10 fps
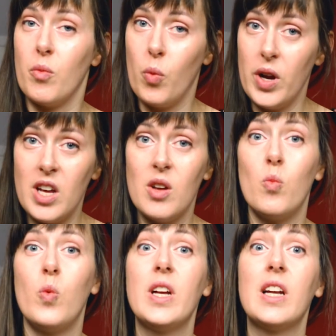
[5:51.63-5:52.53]
weigh
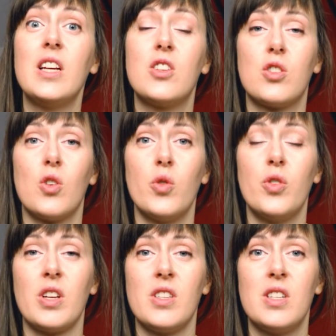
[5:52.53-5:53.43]
him weekly so
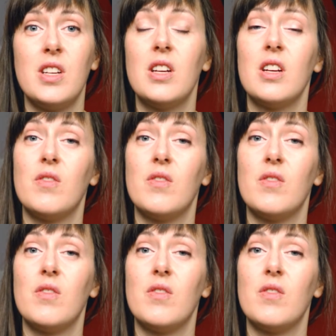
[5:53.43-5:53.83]
you can see